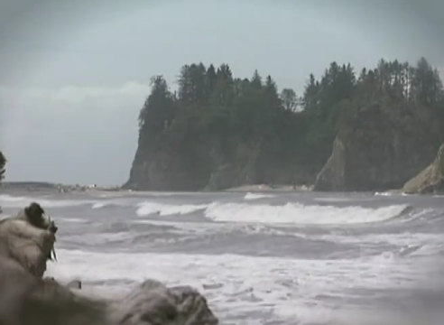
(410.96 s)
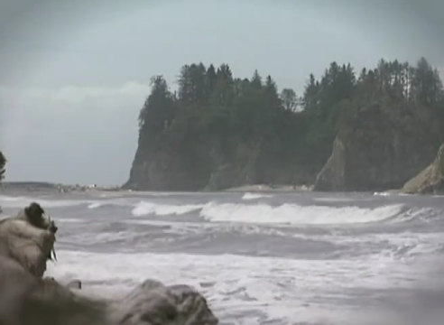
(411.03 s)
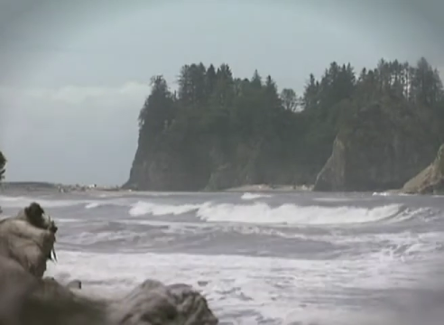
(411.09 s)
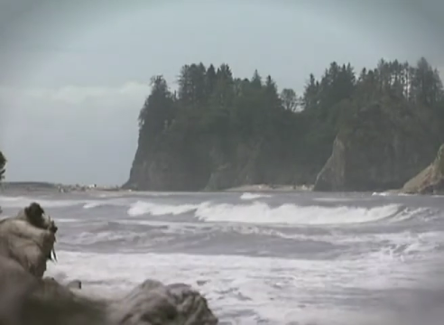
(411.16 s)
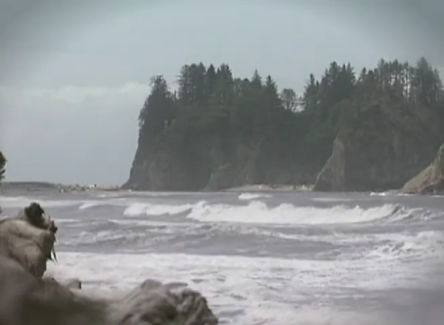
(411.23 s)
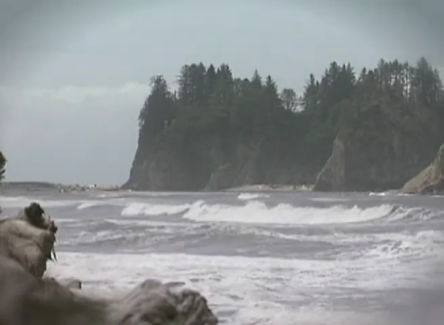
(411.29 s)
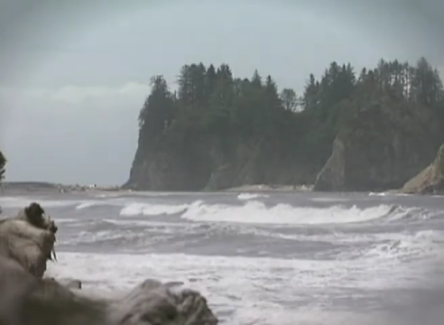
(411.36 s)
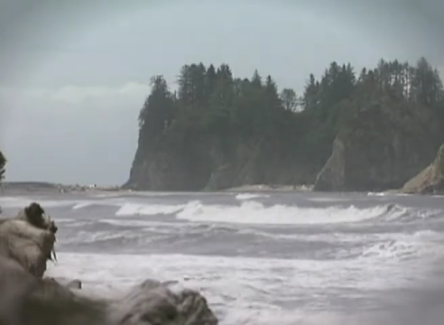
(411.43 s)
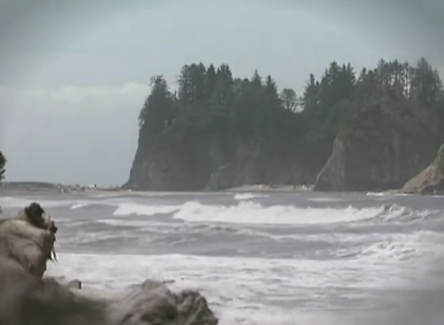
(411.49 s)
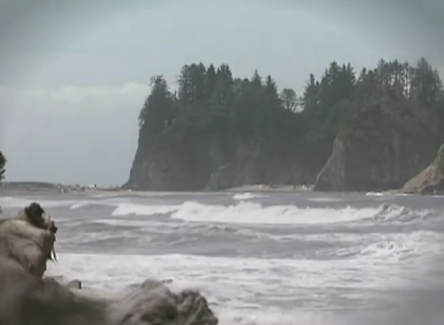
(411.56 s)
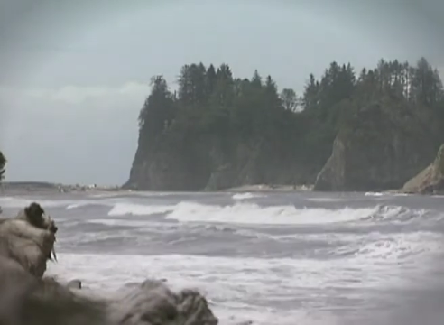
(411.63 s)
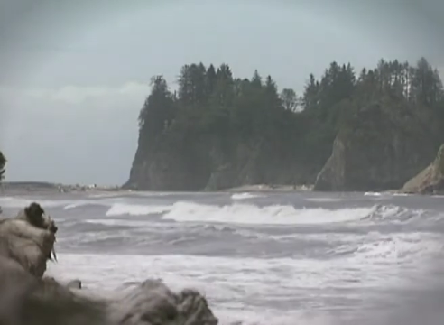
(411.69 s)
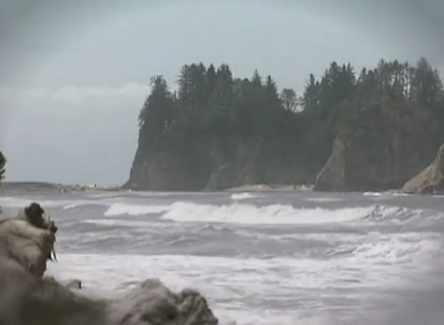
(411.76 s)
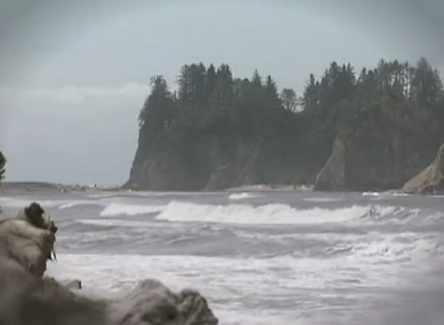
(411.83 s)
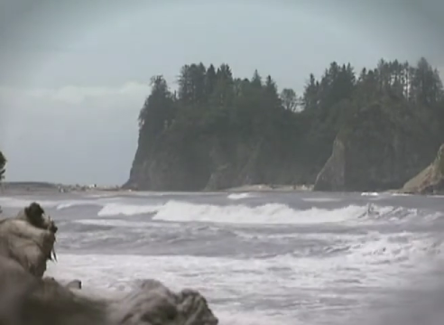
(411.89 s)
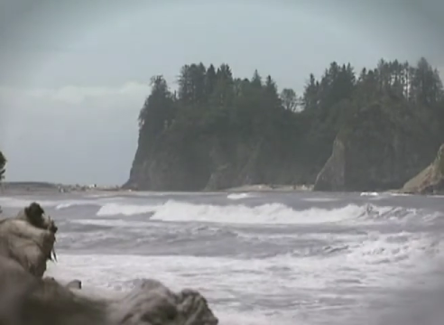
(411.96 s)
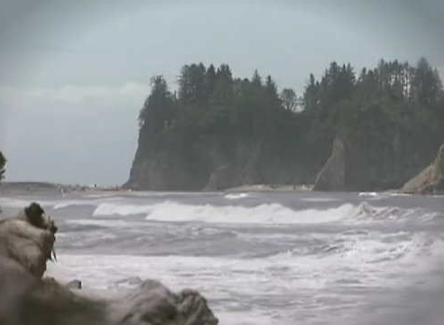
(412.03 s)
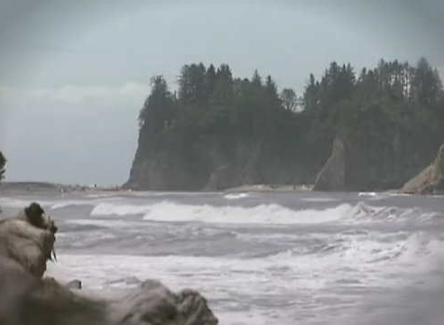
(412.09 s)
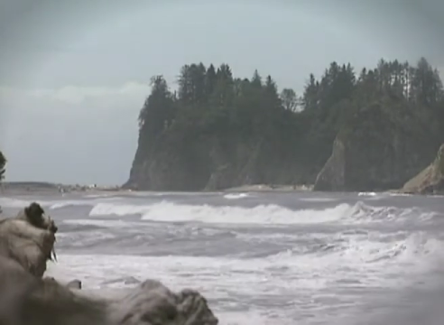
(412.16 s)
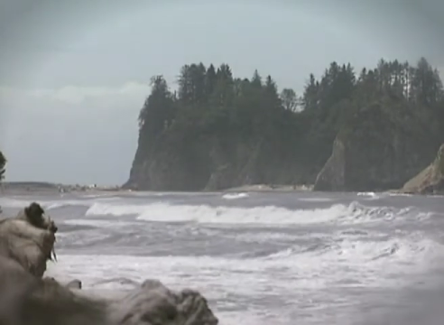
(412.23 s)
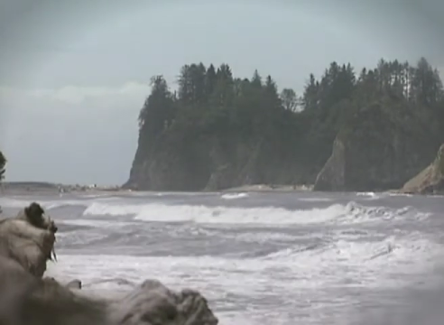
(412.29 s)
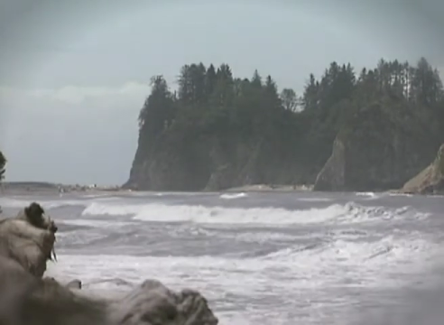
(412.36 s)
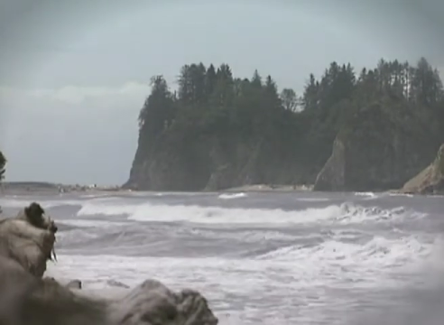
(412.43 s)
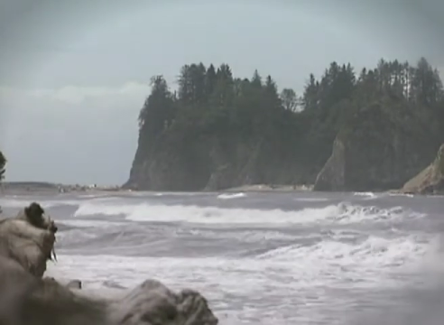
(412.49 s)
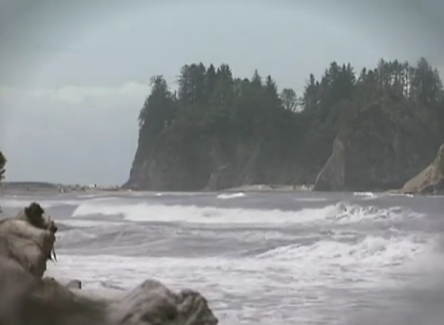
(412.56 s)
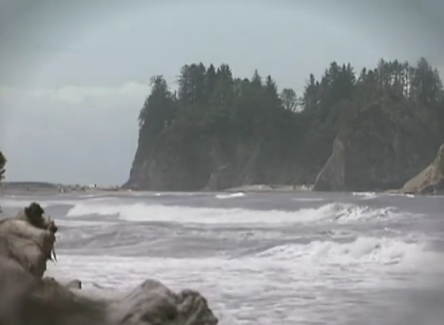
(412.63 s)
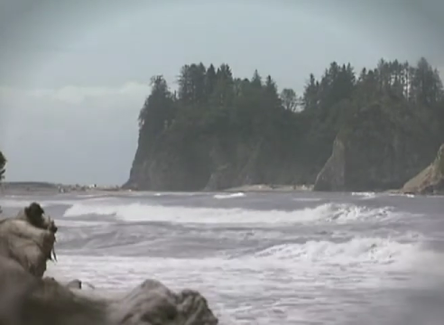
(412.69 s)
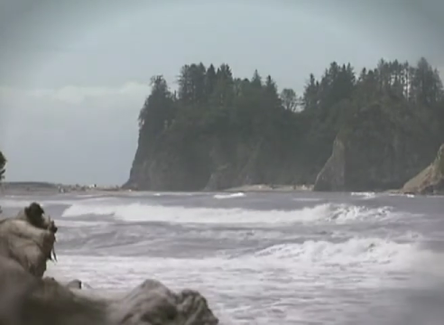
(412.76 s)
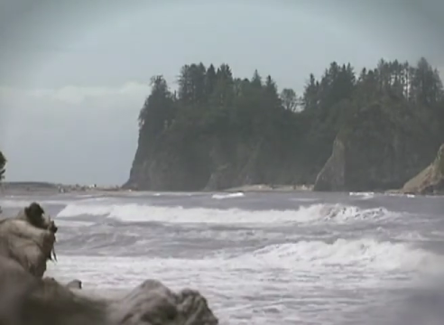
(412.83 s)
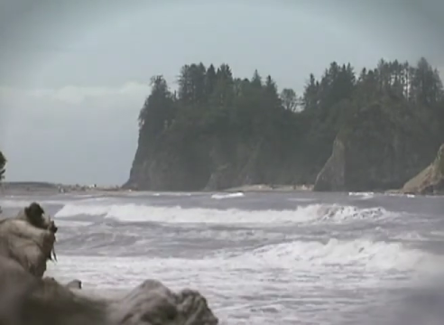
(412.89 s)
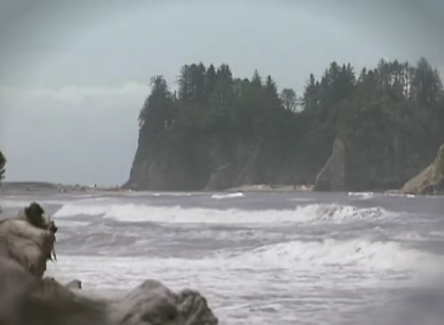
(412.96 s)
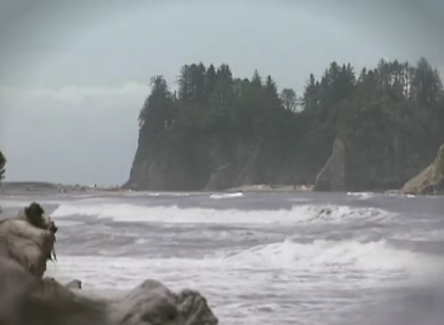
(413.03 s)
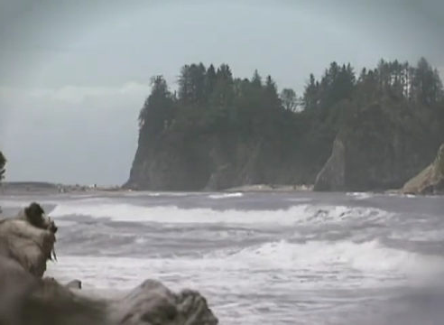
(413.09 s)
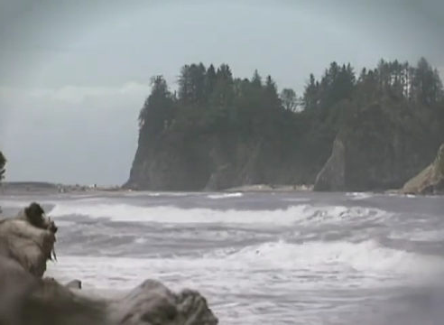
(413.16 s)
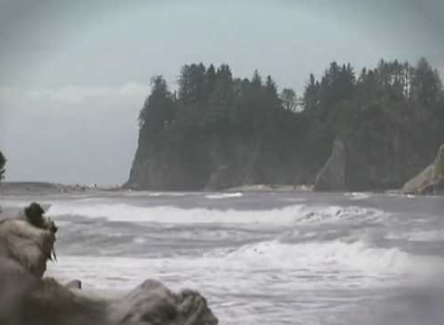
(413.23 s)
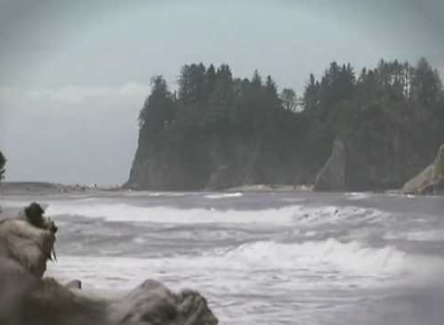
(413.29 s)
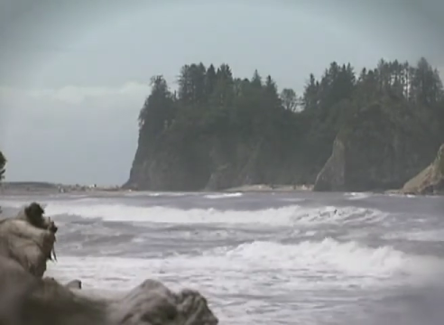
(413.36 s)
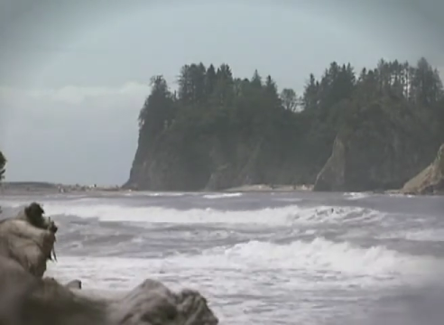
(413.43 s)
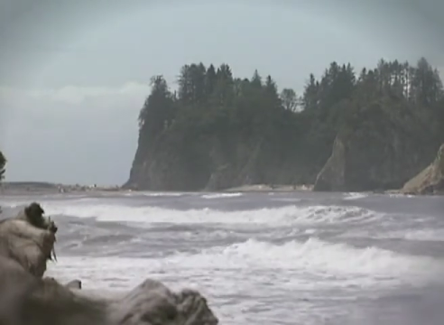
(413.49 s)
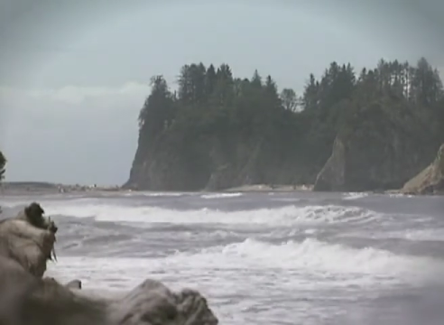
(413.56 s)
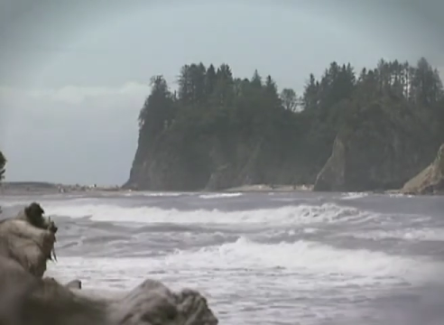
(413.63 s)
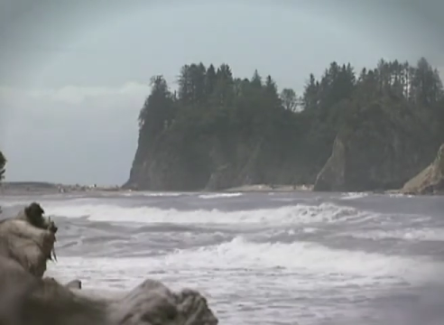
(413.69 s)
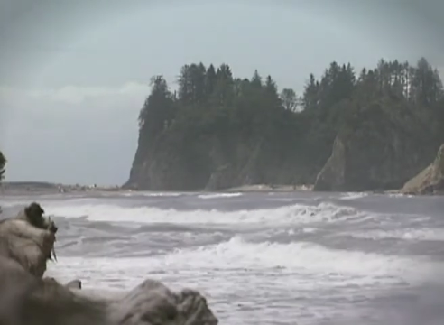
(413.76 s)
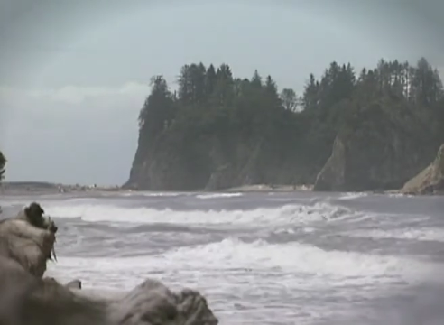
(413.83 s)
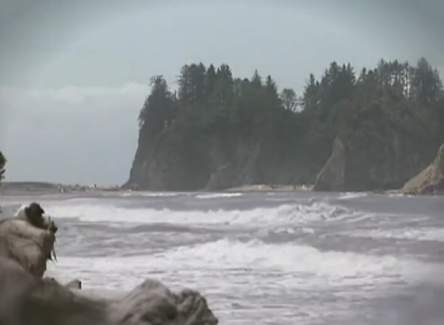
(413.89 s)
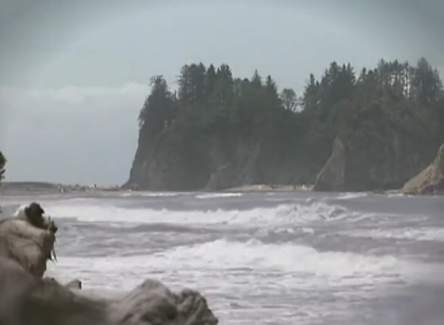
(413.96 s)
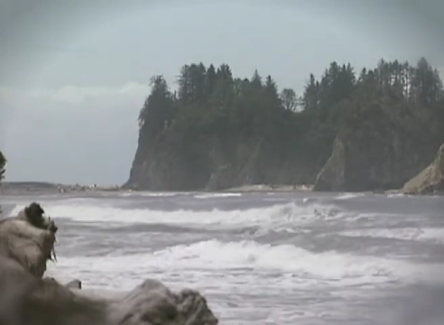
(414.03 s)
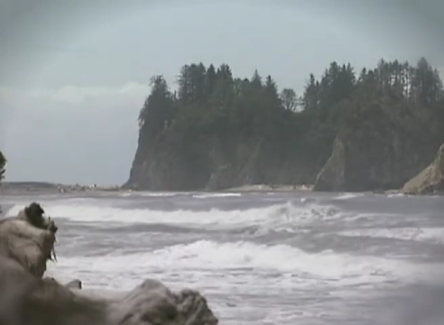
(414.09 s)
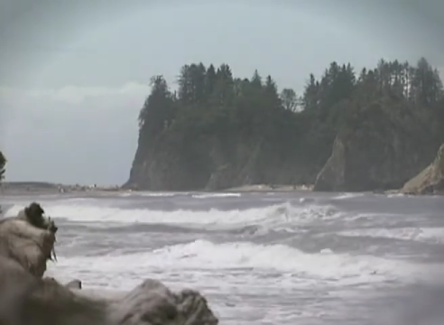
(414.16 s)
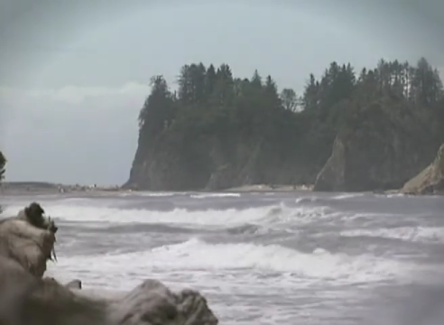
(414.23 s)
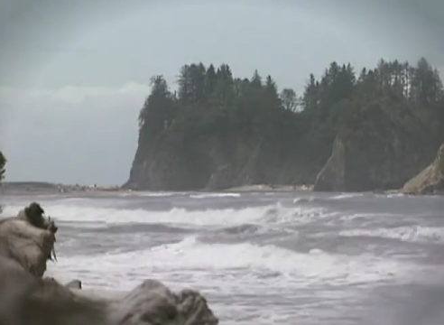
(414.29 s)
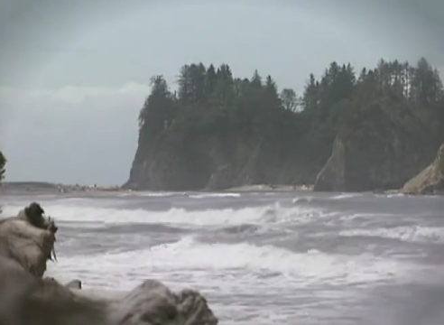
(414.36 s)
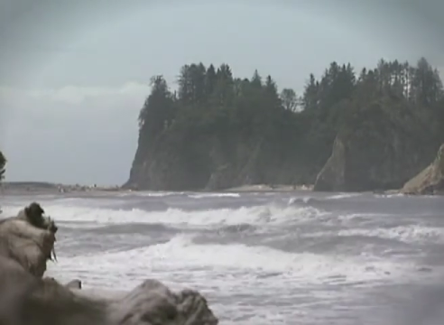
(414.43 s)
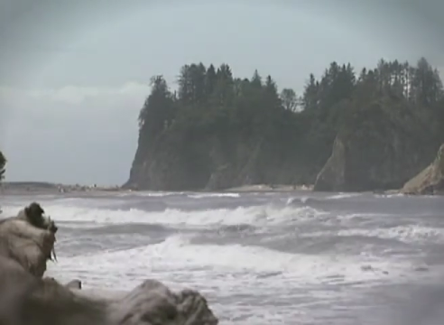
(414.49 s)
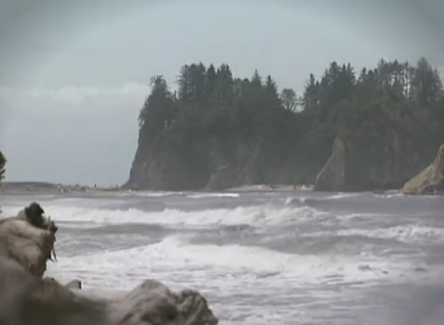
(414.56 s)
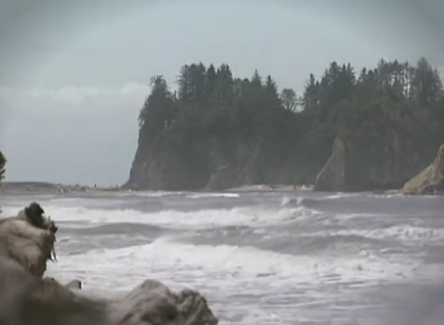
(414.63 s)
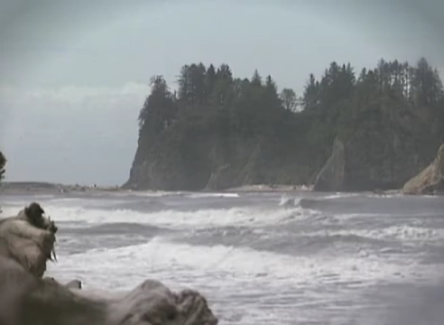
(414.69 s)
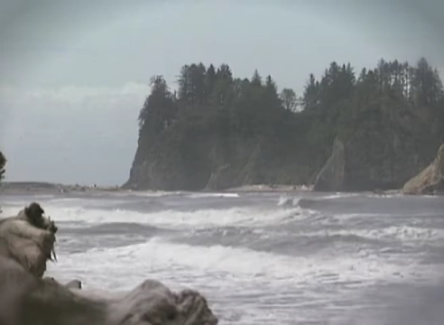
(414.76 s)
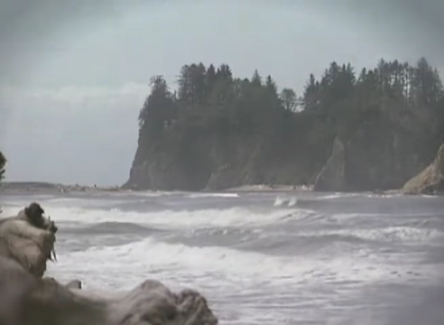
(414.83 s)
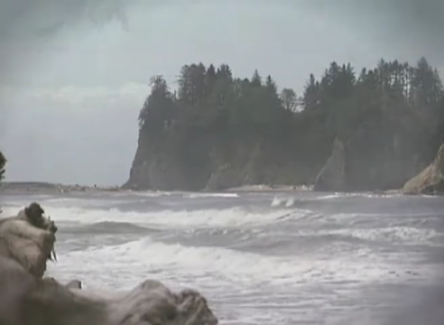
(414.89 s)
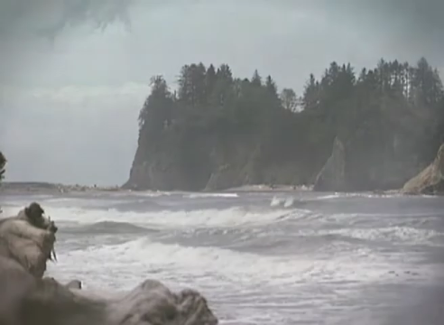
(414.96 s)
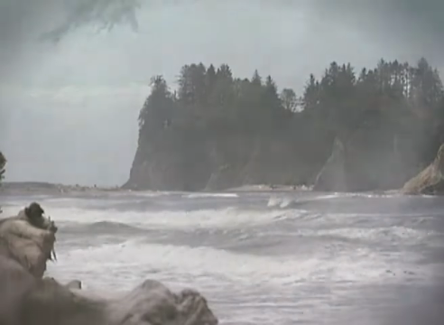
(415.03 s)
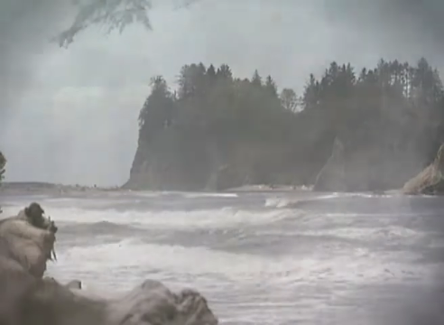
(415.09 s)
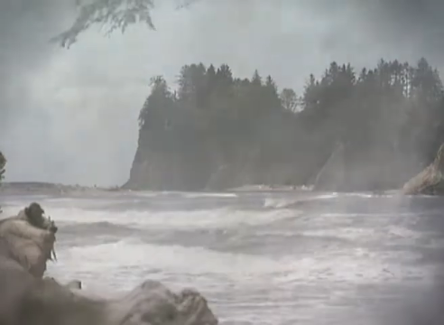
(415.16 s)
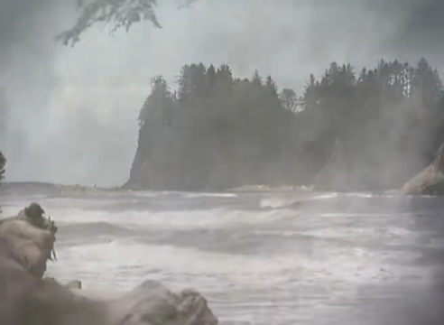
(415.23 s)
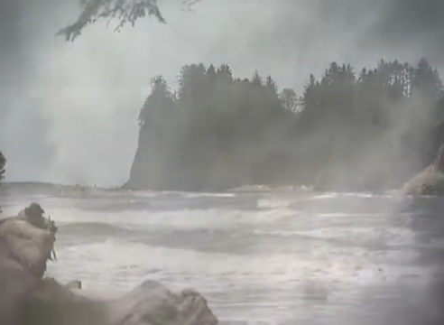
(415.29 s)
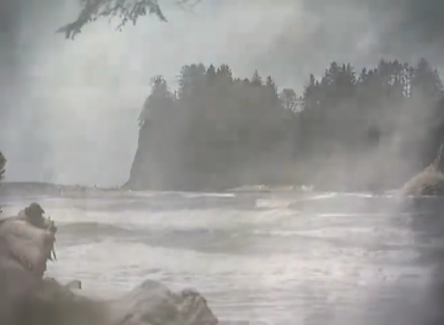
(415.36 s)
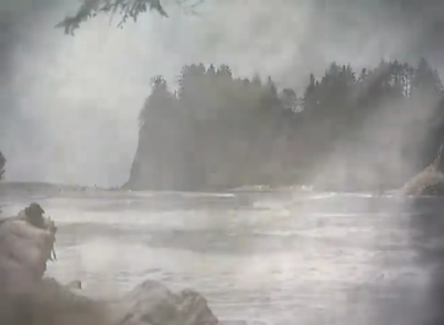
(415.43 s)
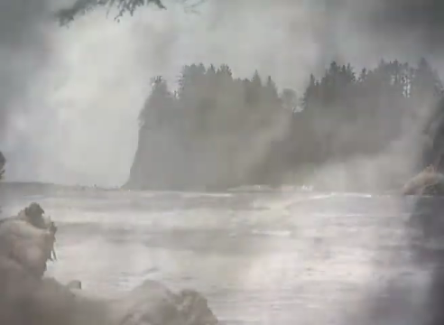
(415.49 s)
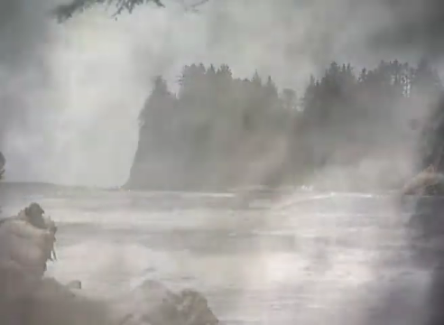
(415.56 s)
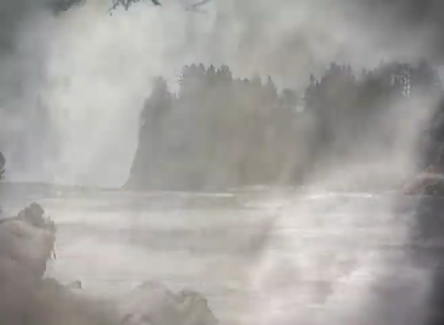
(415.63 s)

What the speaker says: [unreadable: no face in view]